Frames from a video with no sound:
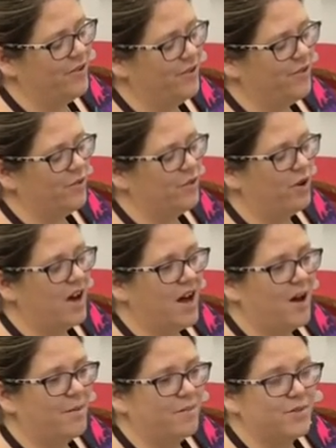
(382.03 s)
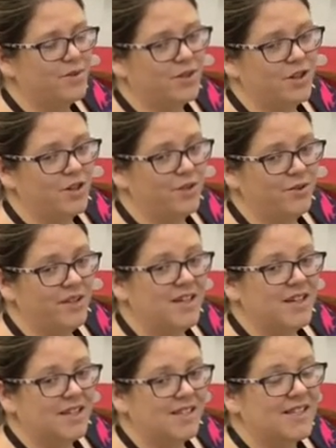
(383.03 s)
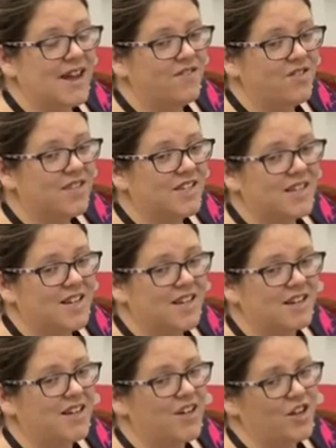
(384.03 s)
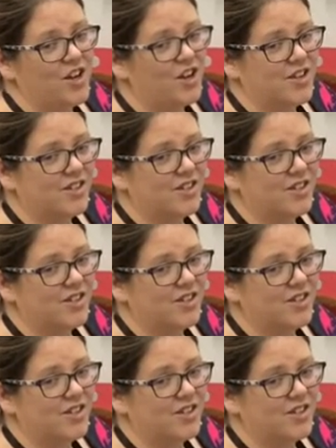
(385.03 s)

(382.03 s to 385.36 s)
for up to 17 years.